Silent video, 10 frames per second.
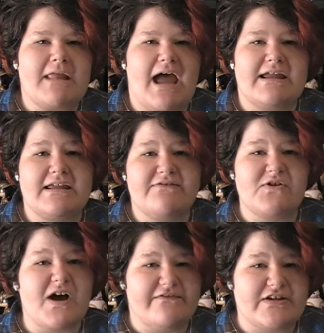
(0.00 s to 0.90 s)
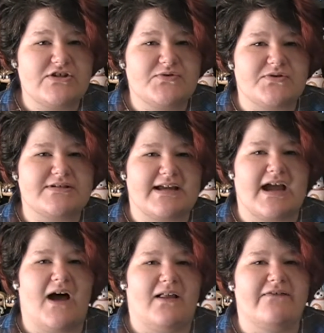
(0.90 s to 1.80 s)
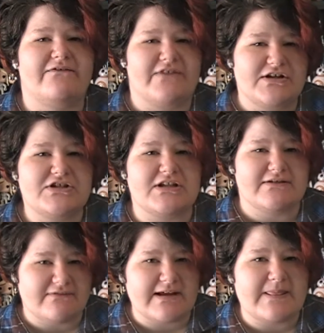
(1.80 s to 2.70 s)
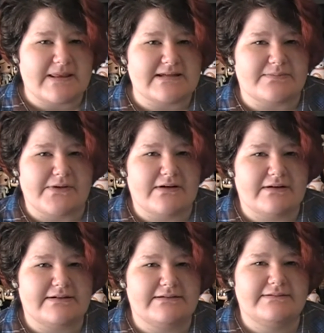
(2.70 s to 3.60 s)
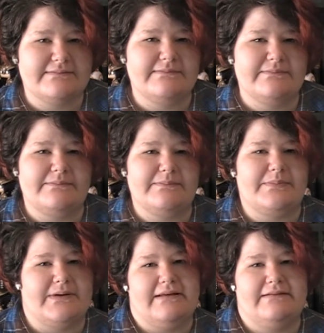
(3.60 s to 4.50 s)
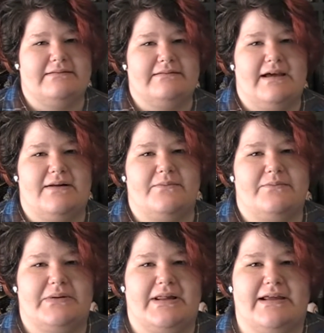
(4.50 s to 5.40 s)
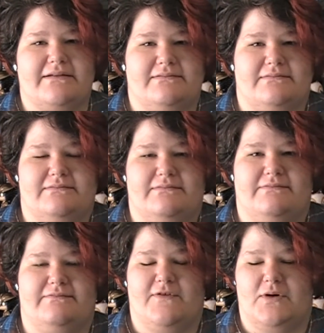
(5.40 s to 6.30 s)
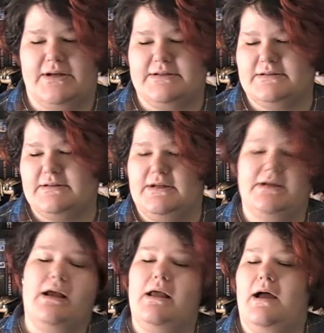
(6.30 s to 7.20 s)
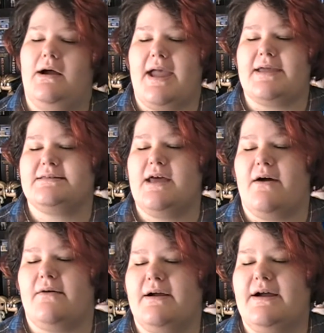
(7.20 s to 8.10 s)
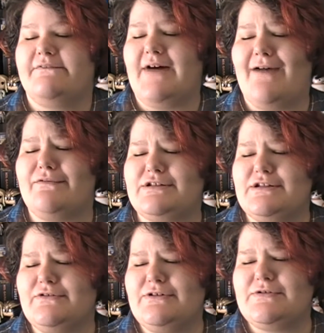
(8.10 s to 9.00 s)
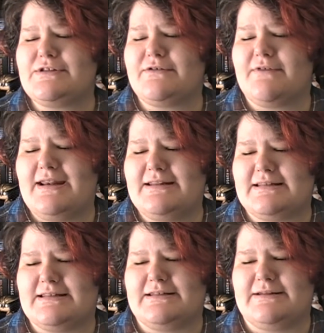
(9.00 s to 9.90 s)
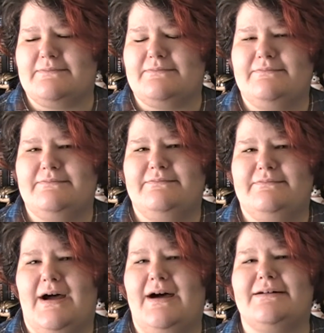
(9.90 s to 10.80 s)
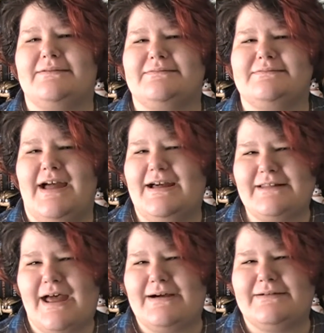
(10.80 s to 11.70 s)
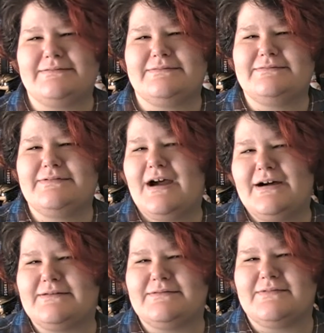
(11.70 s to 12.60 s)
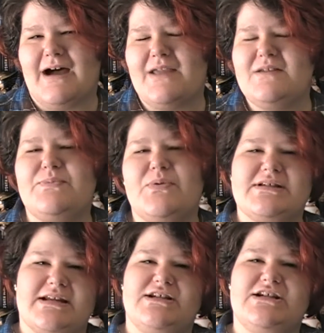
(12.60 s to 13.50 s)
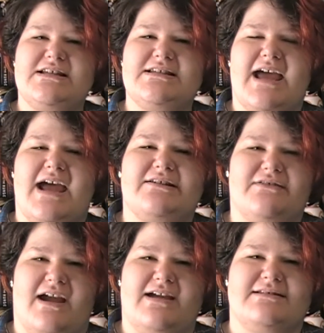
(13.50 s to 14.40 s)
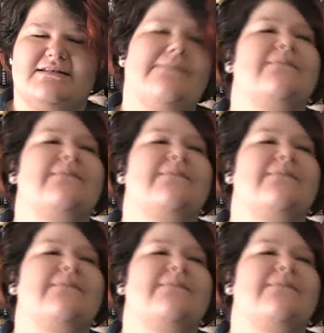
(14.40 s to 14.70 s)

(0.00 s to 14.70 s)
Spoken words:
I can give you eventuals, like I'll eventually read this book, but I don't plan for it. Okay, so 5, do you use their rating system? Oh, hell no. No. I use percentages and grades.